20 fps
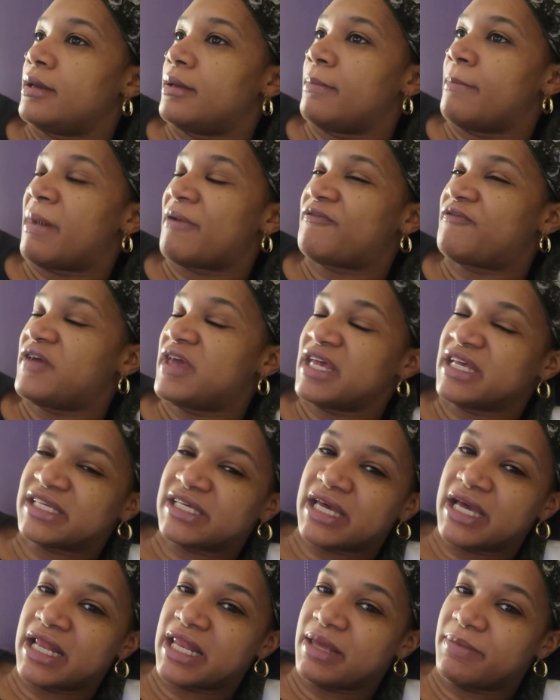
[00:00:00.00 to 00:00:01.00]
My feet is
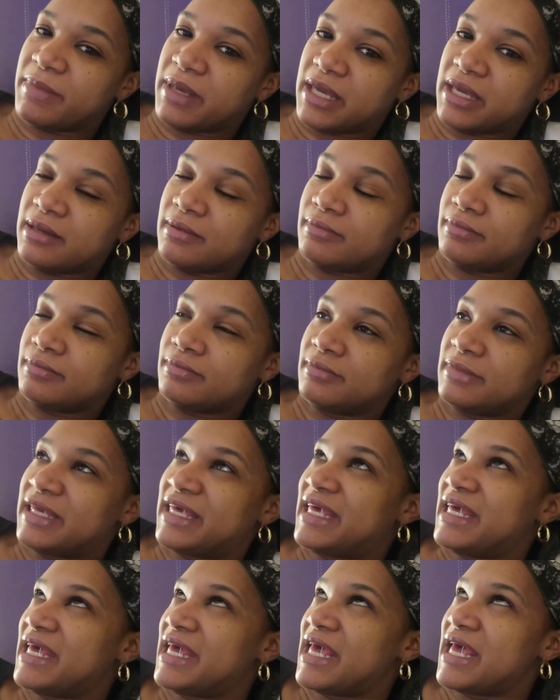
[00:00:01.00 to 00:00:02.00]
killing me.
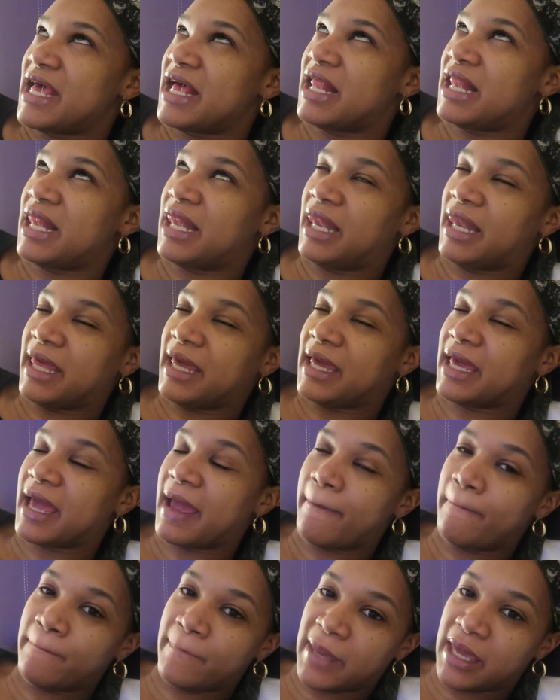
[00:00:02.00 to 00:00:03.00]

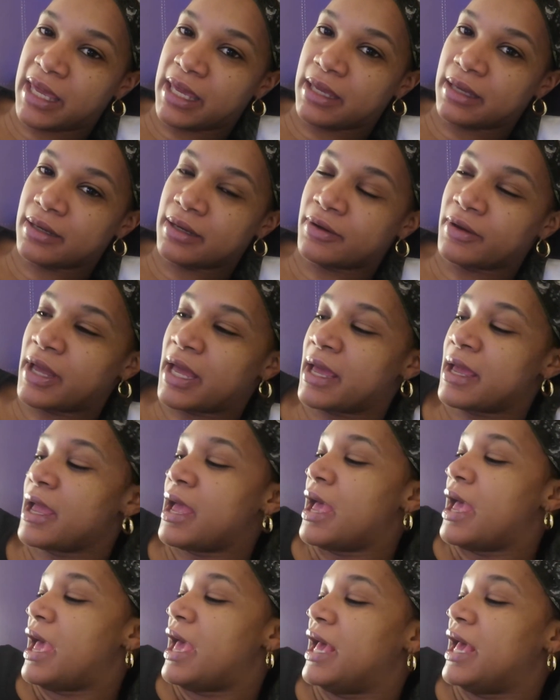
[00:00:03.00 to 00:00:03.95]
Killing me, okay?